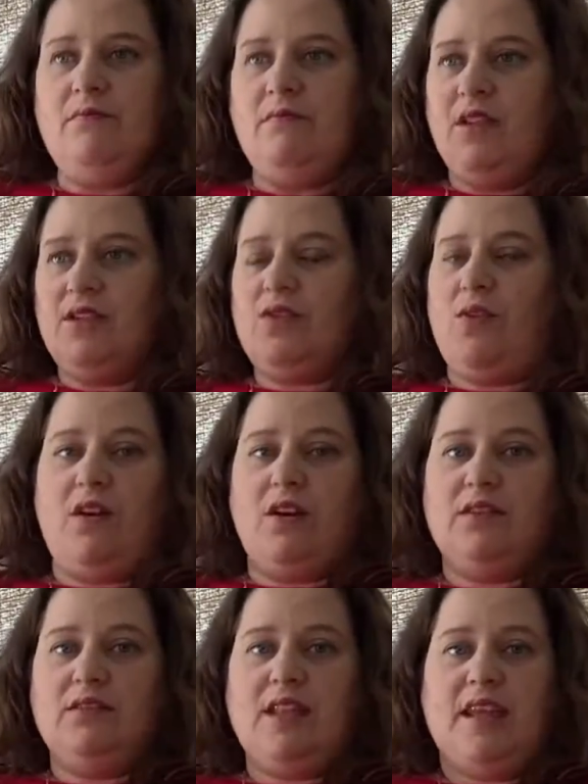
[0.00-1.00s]

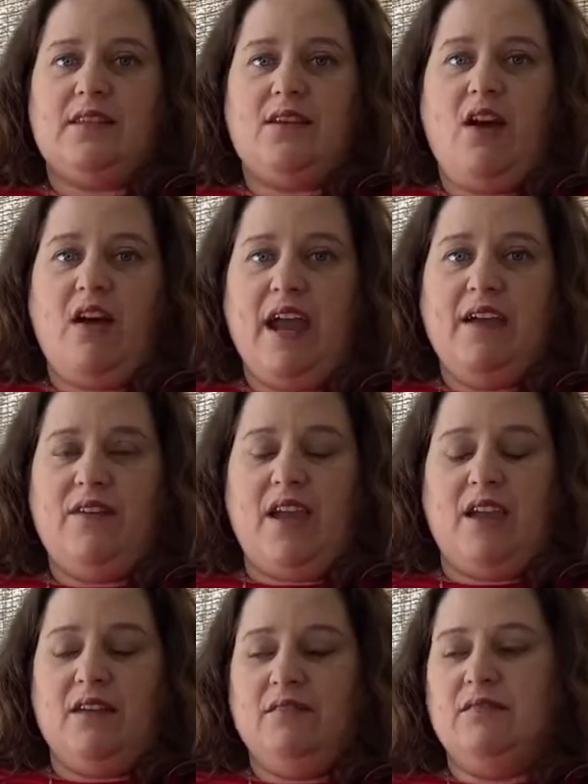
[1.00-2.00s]
store that's all
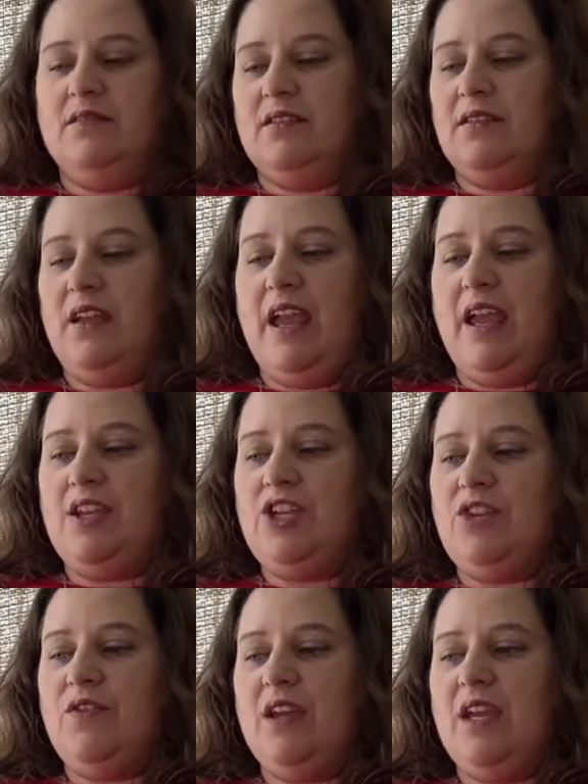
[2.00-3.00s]
Hy-Vee. And
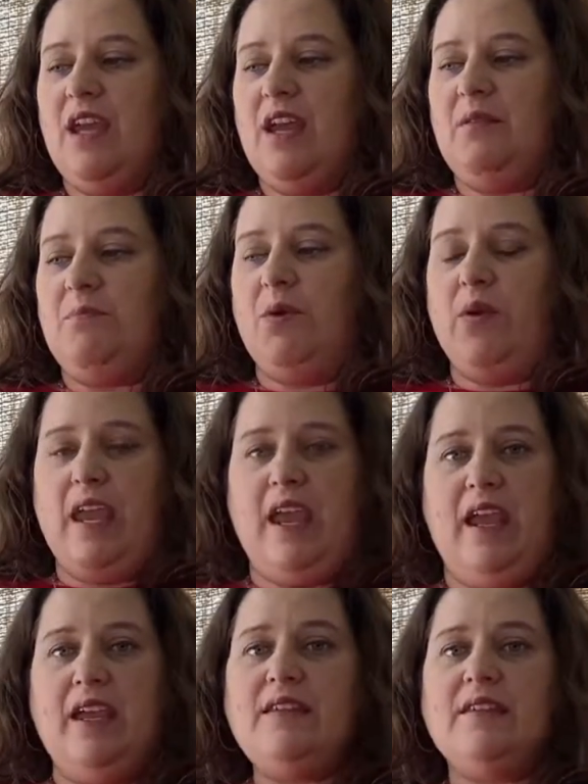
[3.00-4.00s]
you can get
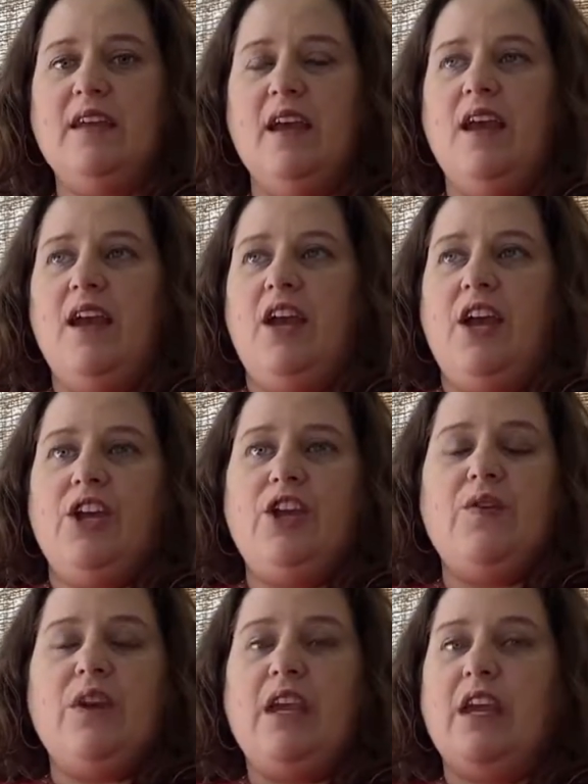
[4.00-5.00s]
bouquets,
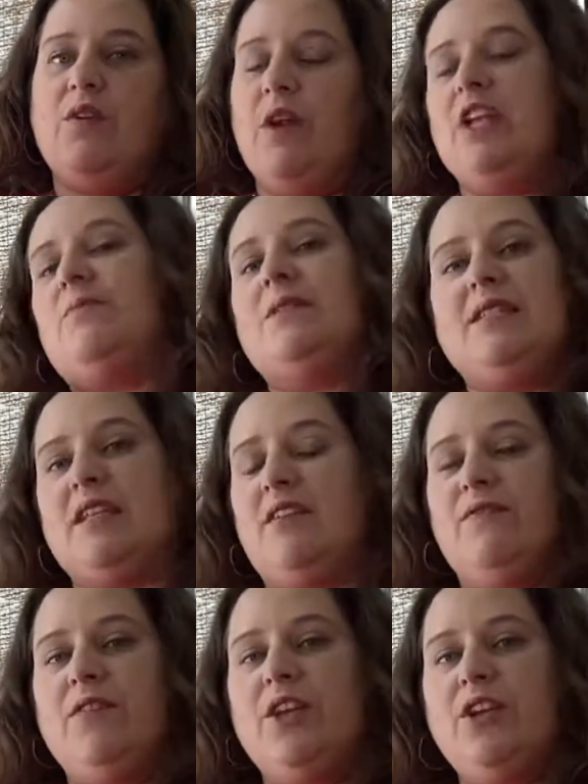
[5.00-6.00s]
you can get arrangements
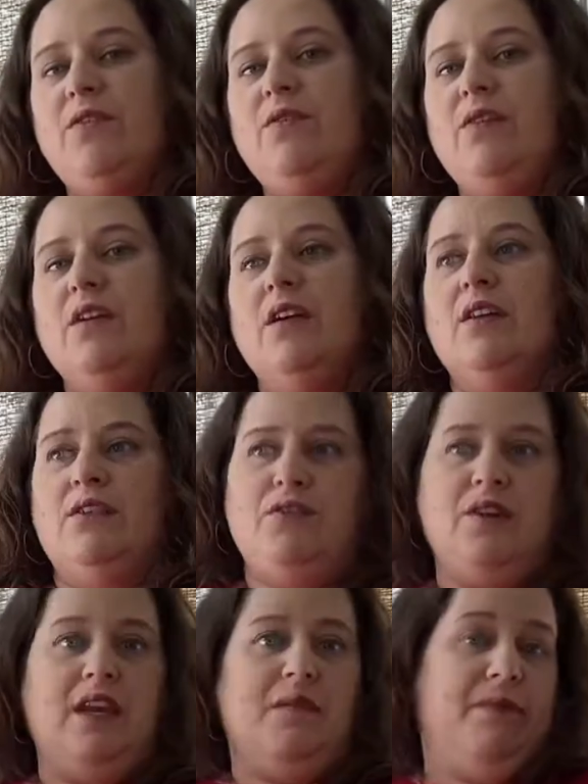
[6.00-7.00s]
done for you, you
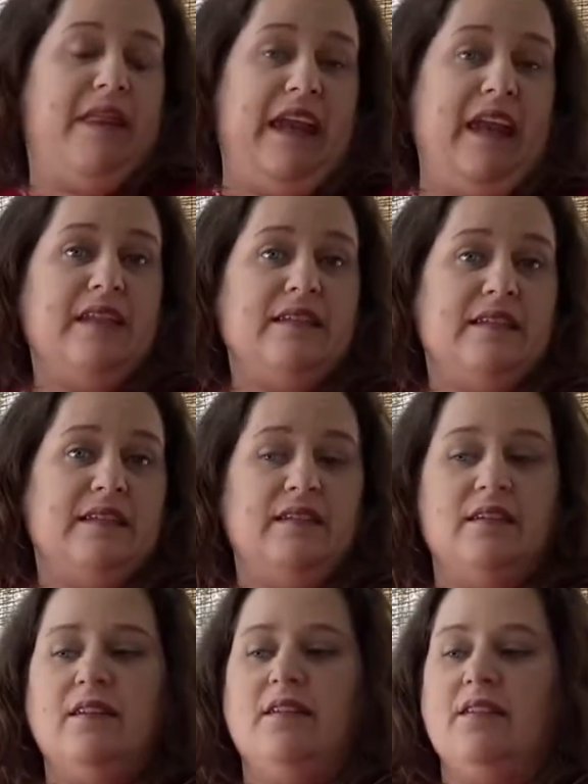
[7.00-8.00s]
can get plants.
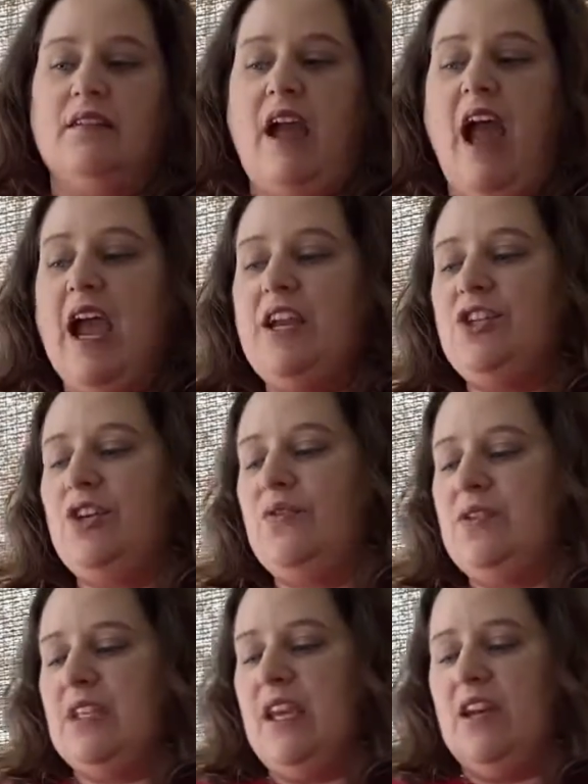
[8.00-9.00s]
I
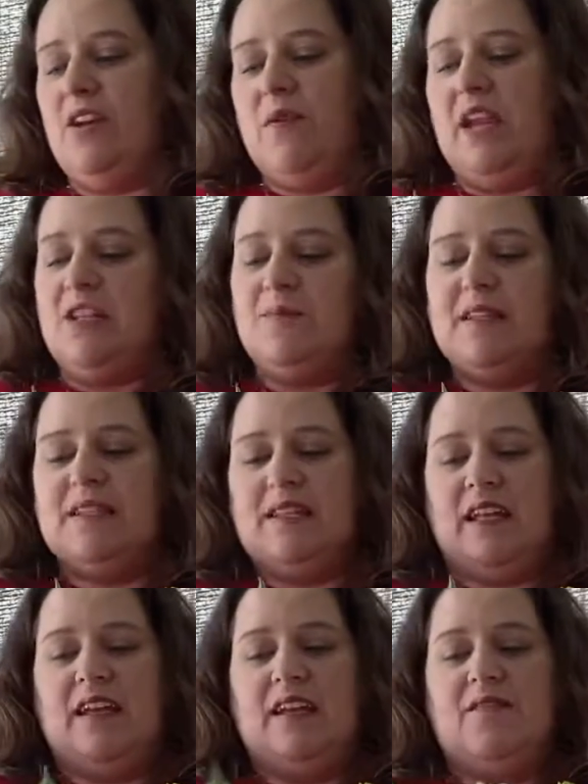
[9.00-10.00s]
chose to get an arrangement and
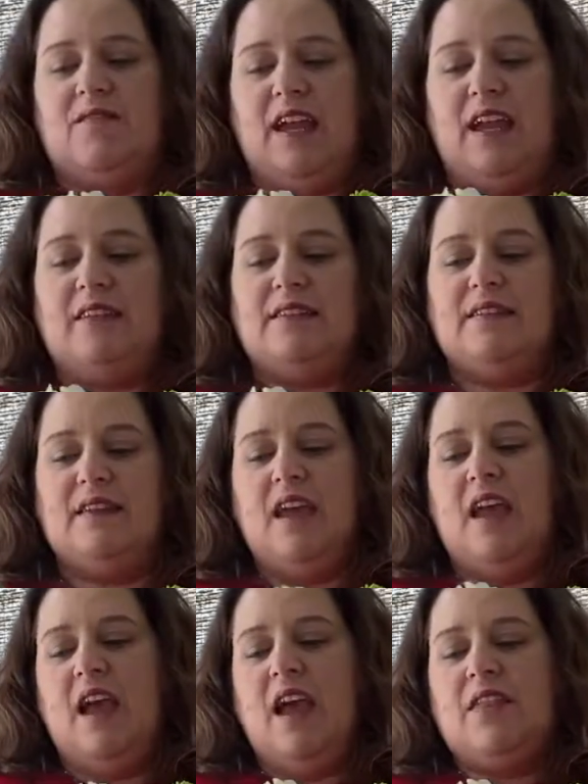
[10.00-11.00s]
stick it in a vase
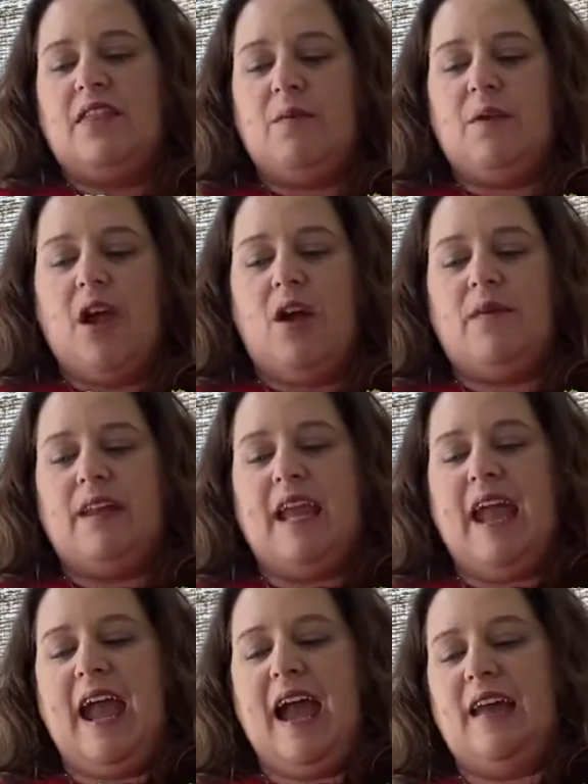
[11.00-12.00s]
that we already
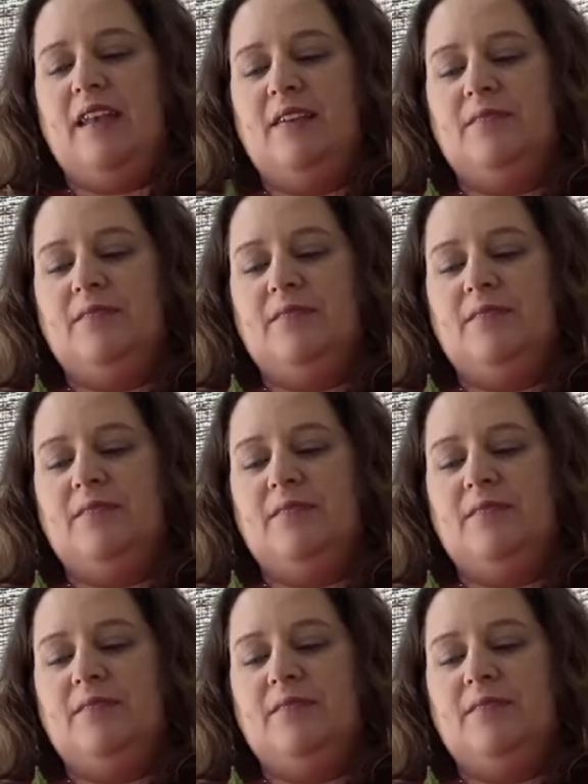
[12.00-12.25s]
had.